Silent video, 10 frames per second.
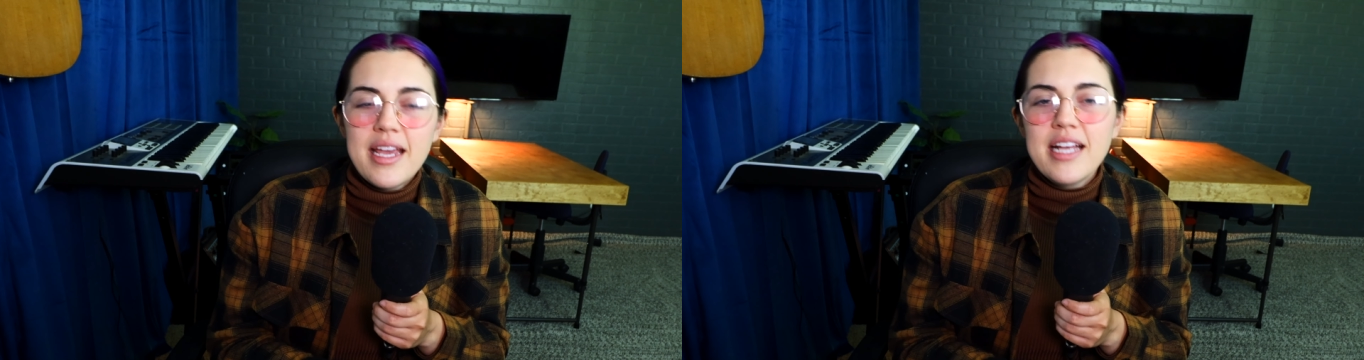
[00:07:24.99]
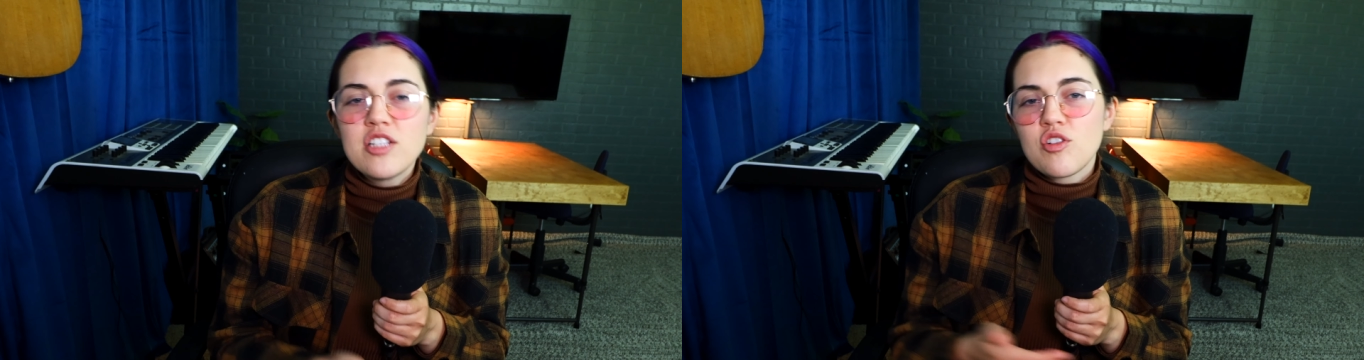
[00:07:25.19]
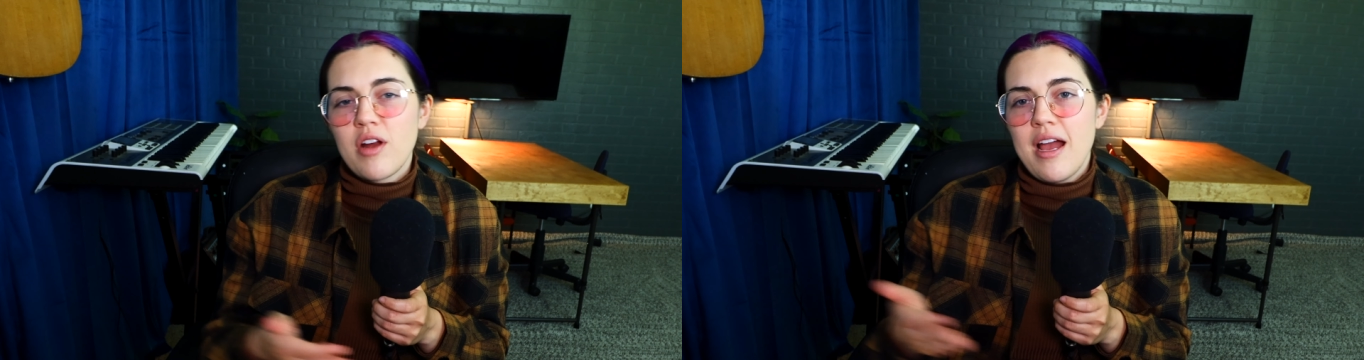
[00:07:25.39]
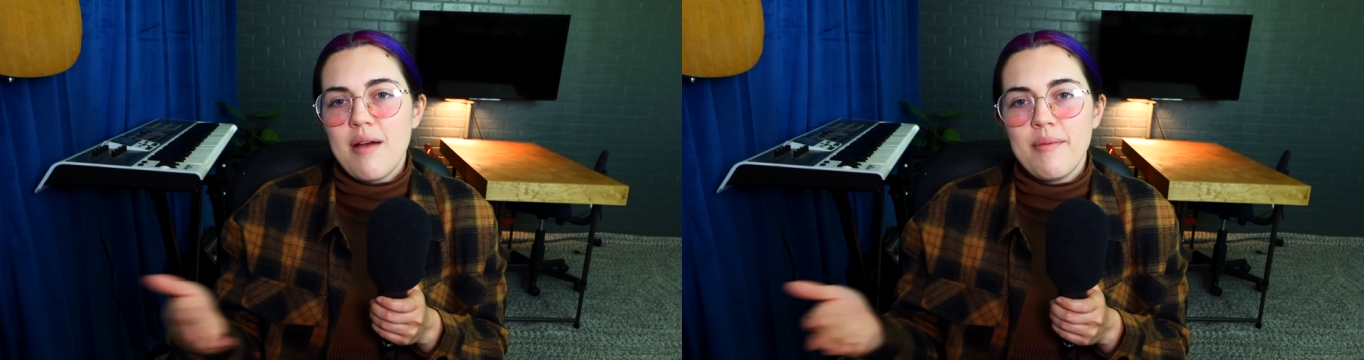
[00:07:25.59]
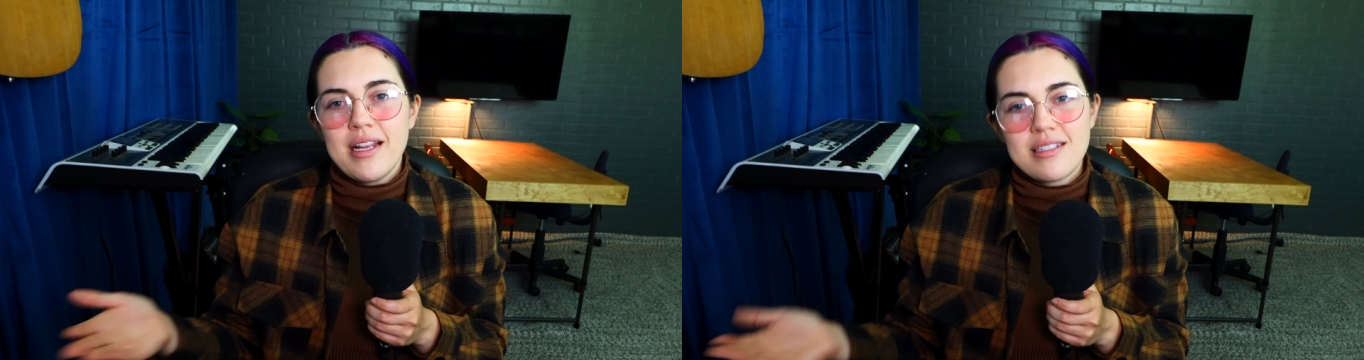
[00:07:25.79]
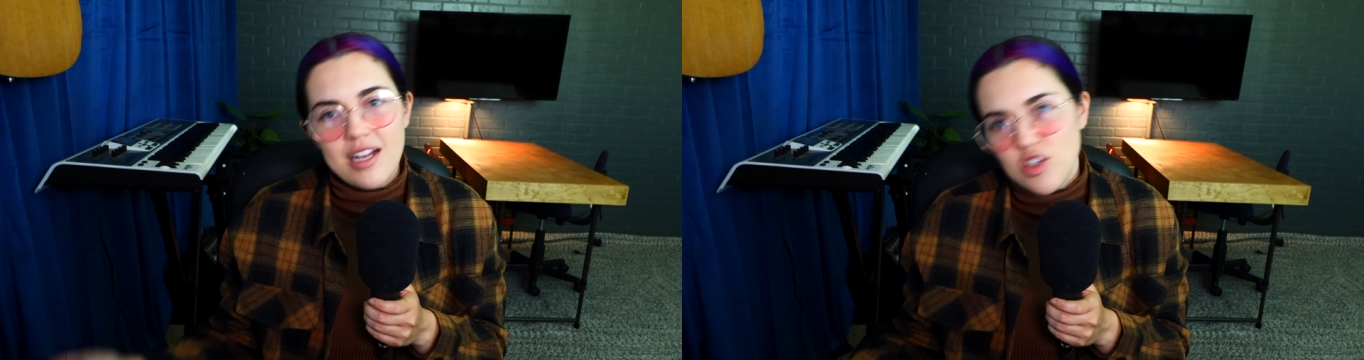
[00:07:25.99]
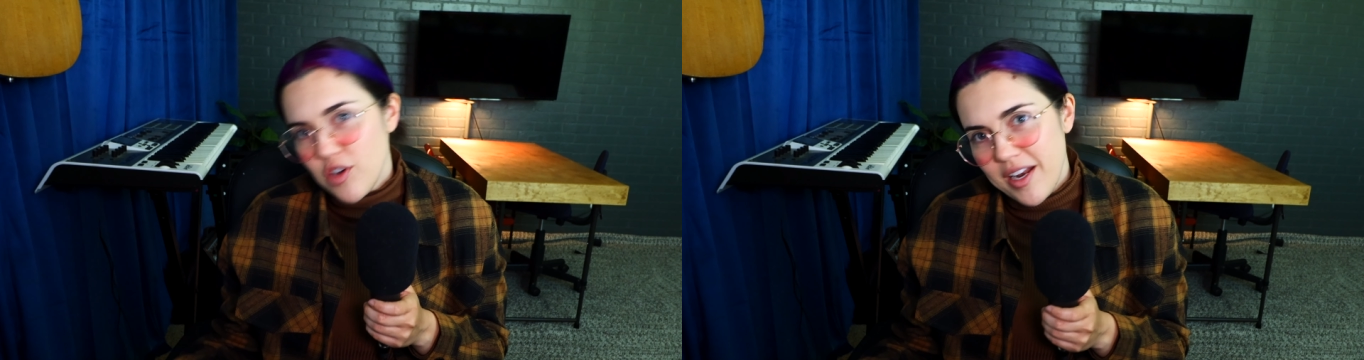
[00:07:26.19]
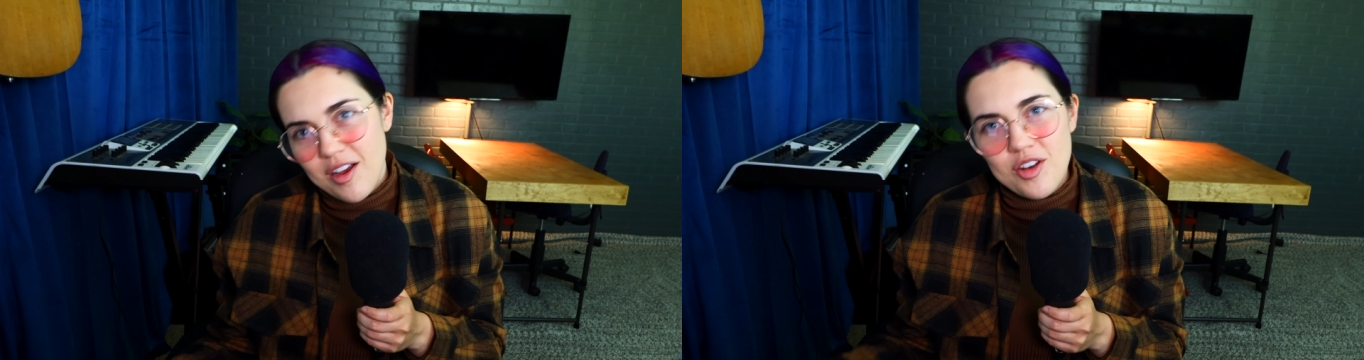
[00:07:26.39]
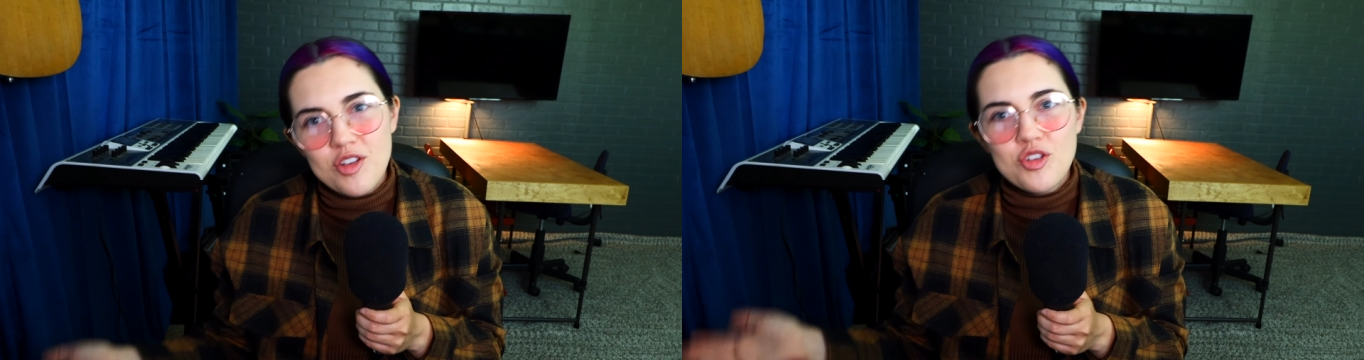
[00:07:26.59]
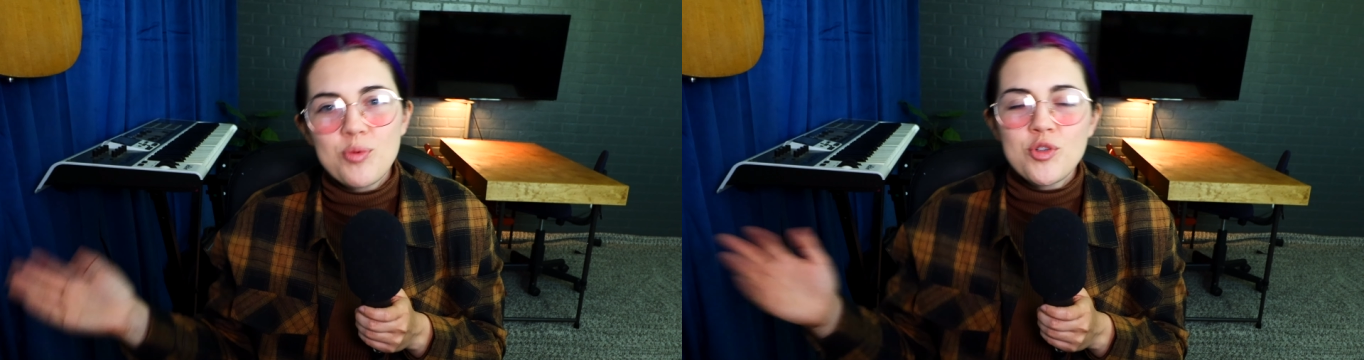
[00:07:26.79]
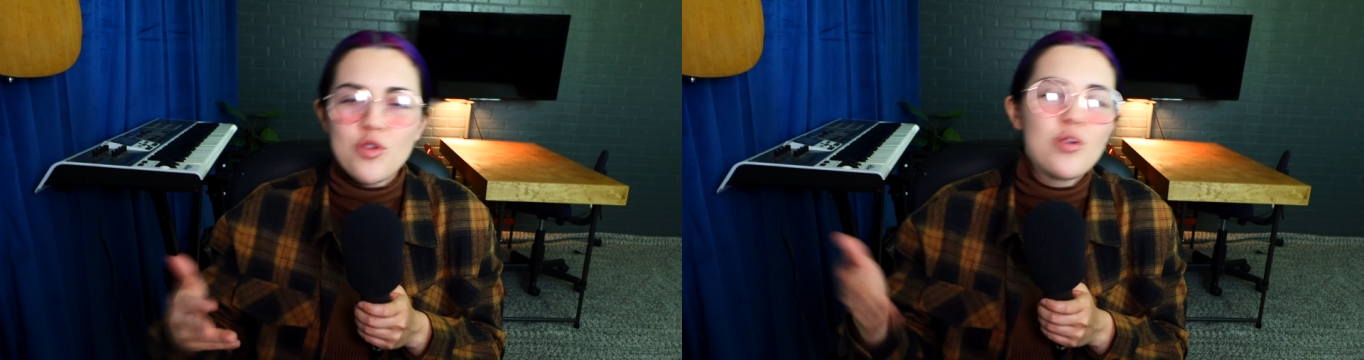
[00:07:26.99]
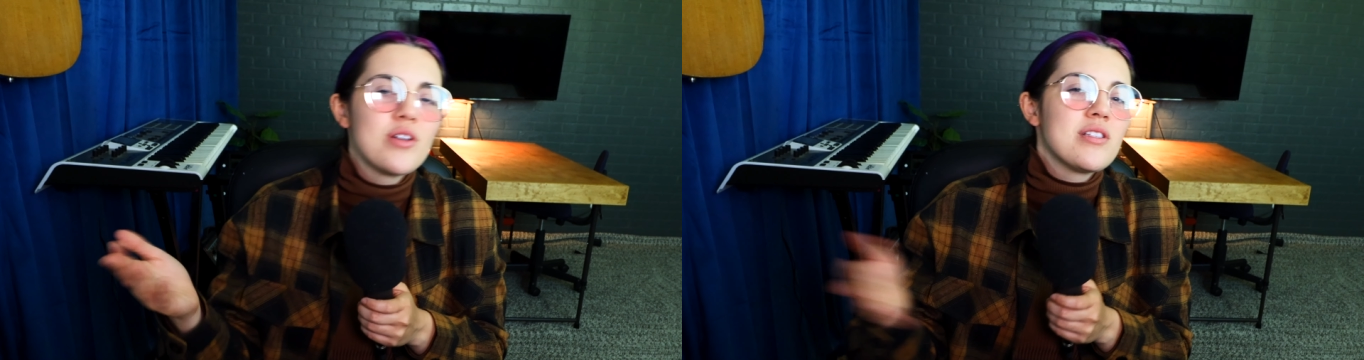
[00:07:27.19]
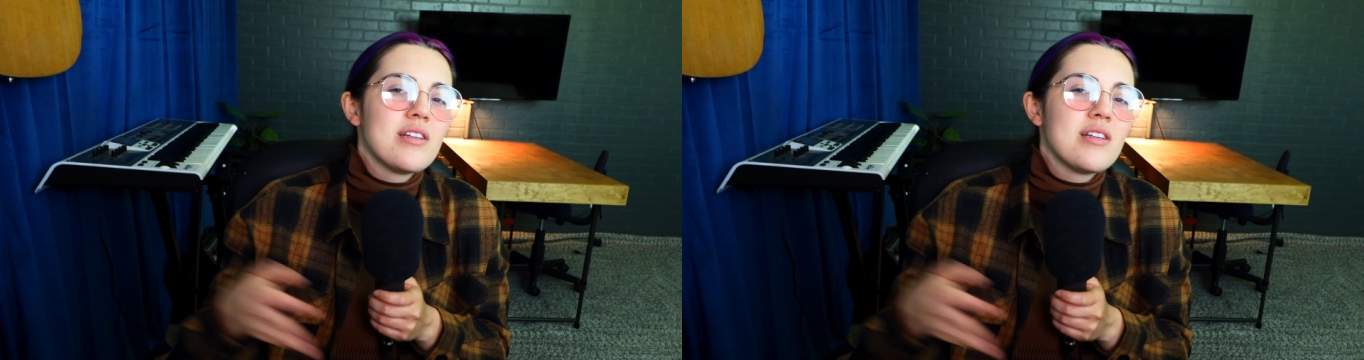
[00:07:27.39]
Instagram, and it's not trending on YouTube Shorts,